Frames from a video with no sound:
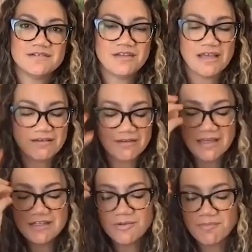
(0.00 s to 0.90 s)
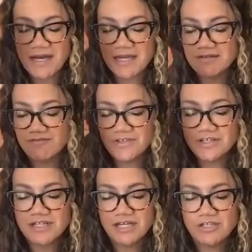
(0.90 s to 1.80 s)
like in your mind
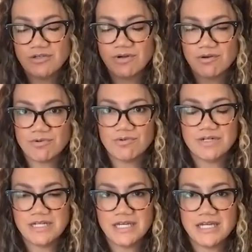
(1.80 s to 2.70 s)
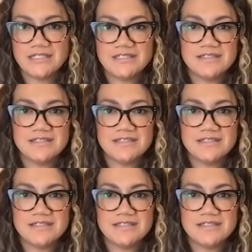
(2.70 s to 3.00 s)
feel like you are ruining it